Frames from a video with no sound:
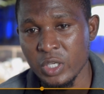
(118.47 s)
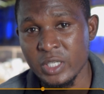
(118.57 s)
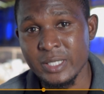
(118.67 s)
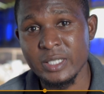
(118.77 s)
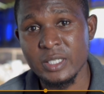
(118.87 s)

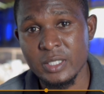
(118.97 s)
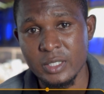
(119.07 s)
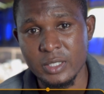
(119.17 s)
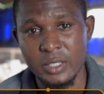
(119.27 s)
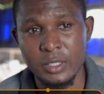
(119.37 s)
heating
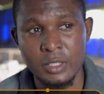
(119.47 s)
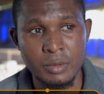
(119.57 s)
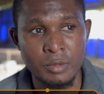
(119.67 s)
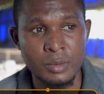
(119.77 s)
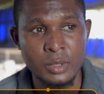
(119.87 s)
system,
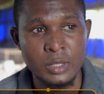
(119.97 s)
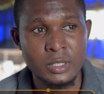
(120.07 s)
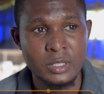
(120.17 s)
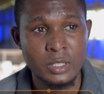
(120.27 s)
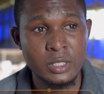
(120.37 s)

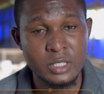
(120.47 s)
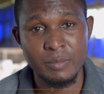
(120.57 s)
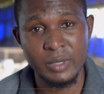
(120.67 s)
heating